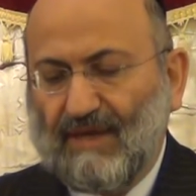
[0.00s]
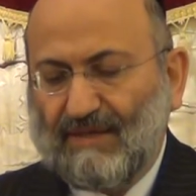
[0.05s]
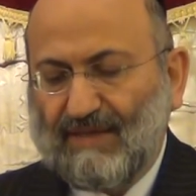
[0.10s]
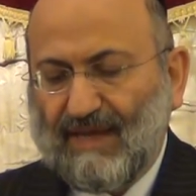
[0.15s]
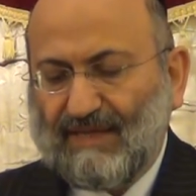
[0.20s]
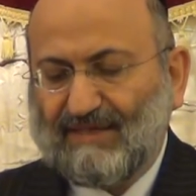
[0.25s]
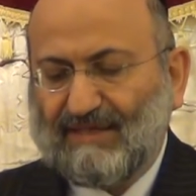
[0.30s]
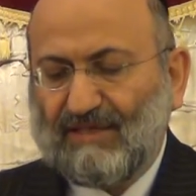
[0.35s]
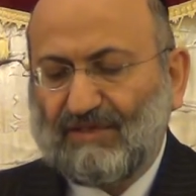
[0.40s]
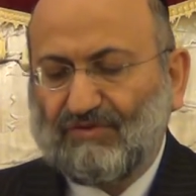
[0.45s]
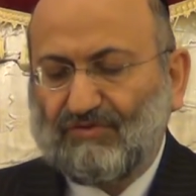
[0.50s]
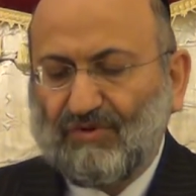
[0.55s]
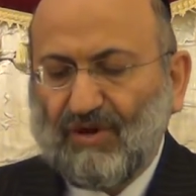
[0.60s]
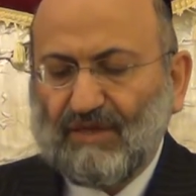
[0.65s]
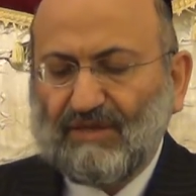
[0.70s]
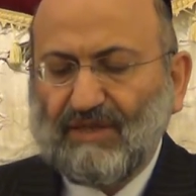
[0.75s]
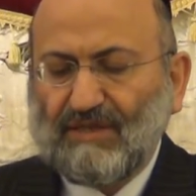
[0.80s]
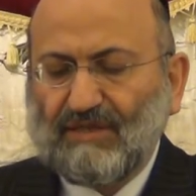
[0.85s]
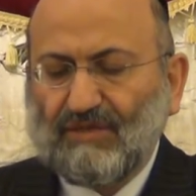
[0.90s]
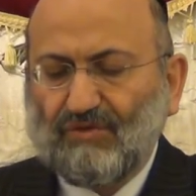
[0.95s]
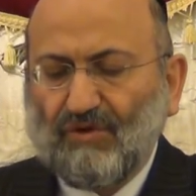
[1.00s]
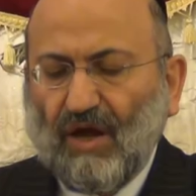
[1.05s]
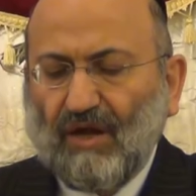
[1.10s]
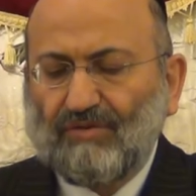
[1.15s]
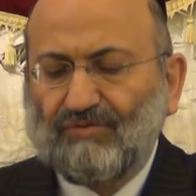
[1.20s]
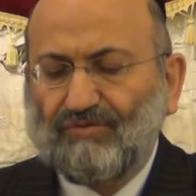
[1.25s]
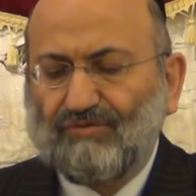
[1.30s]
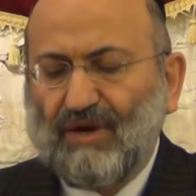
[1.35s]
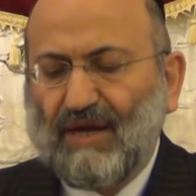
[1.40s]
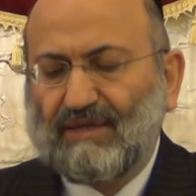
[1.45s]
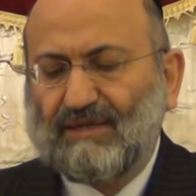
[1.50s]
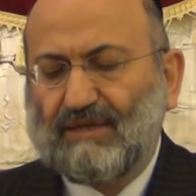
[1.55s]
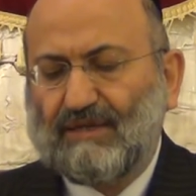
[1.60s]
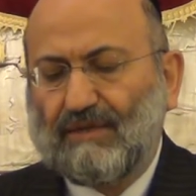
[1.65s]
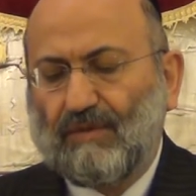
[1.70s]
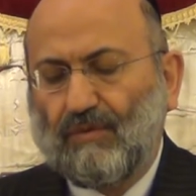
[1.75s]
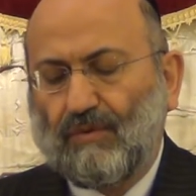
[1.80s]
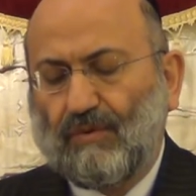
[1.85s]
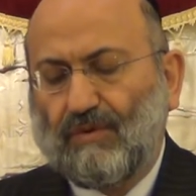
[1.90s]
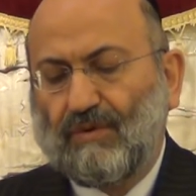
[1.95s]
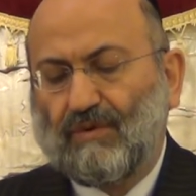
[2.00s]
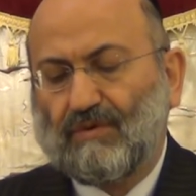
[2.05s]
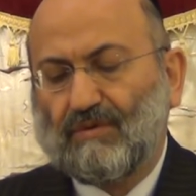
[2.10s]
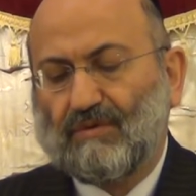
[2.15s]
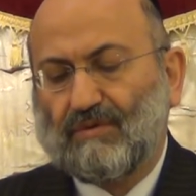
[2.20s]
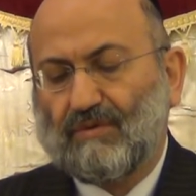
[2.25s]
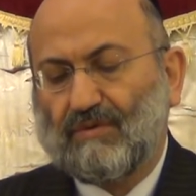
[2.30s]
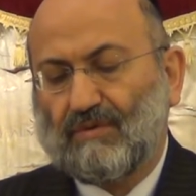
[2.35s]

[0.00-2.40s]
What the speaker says: that's the greatest contract in the world.